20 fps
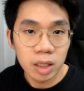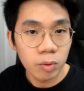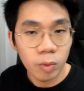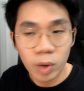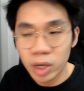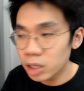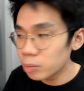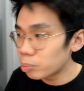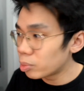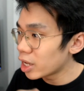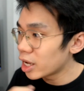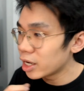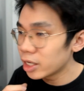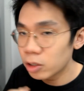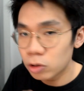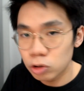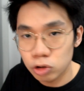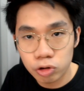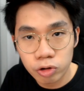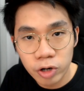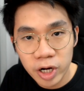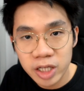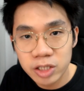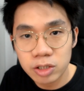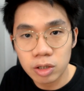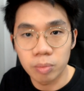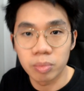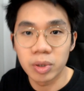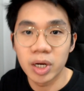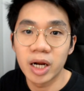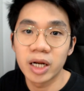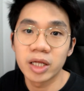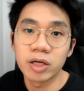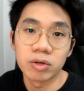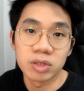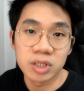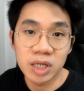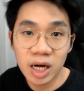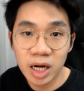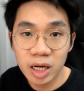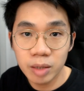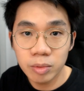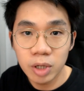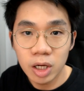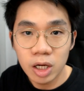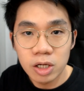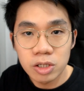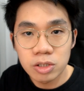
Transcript: whether planning your trades or planning your time